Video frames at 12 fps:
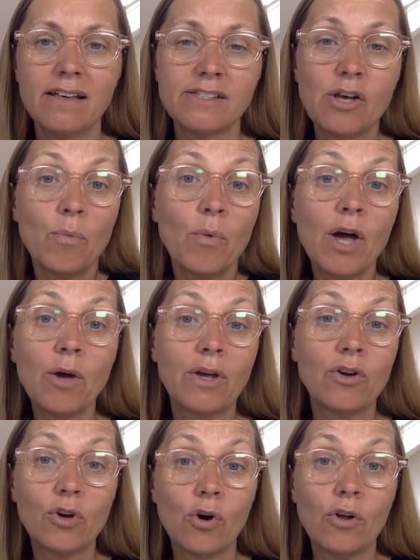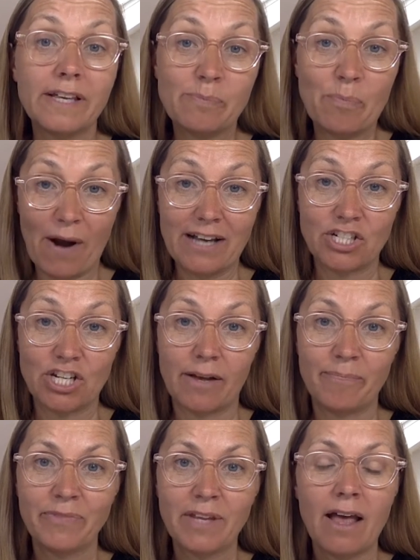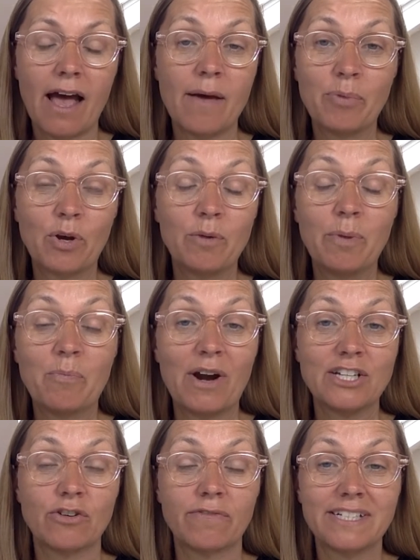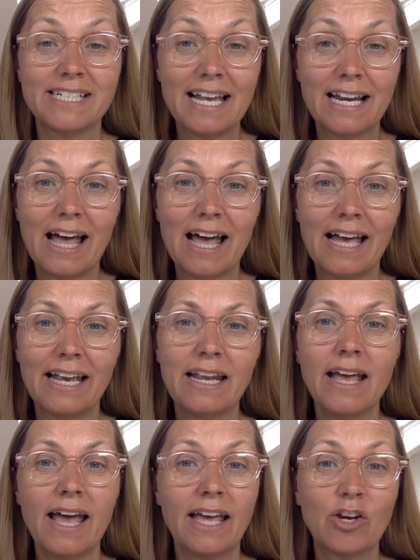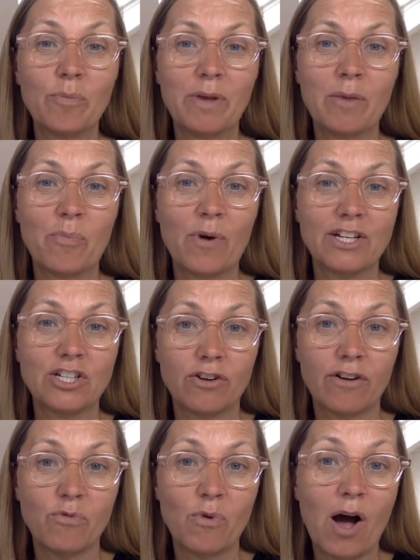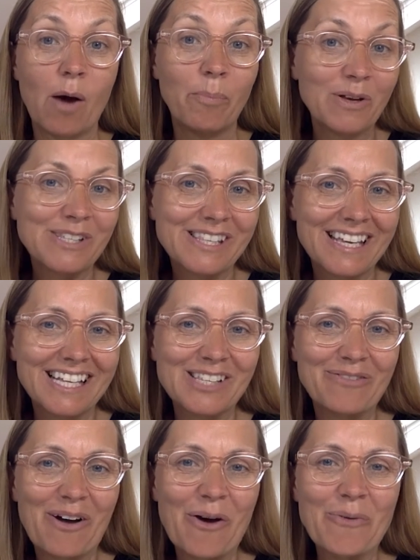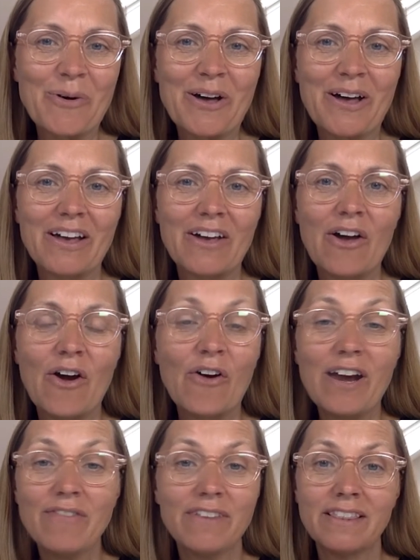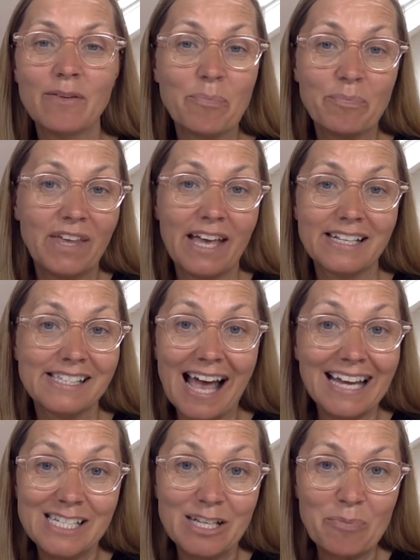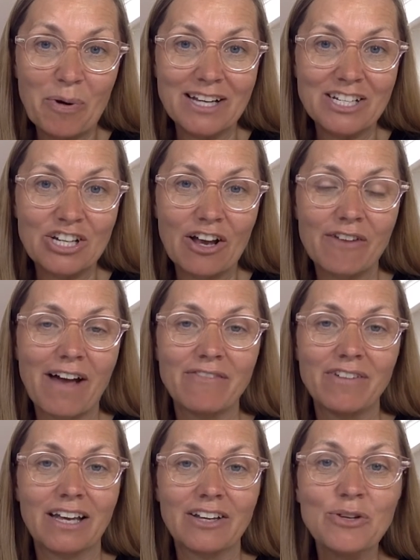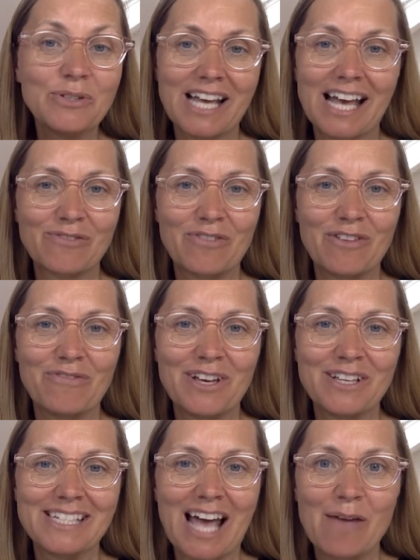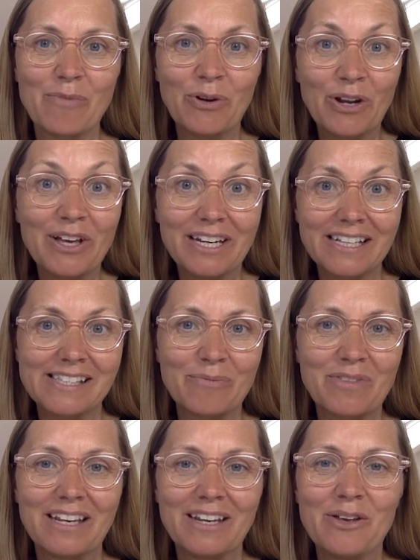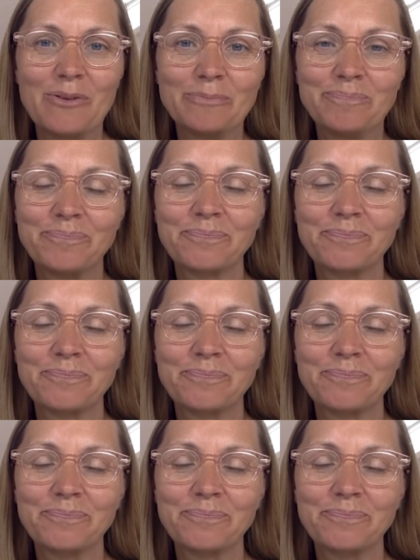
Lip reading: So at work, we could call this pressure. It could be pressure of a deadline, it could be the pressure of what our boss thinks of our work, or even the excited pressure of having a new task for the first time or learning something new.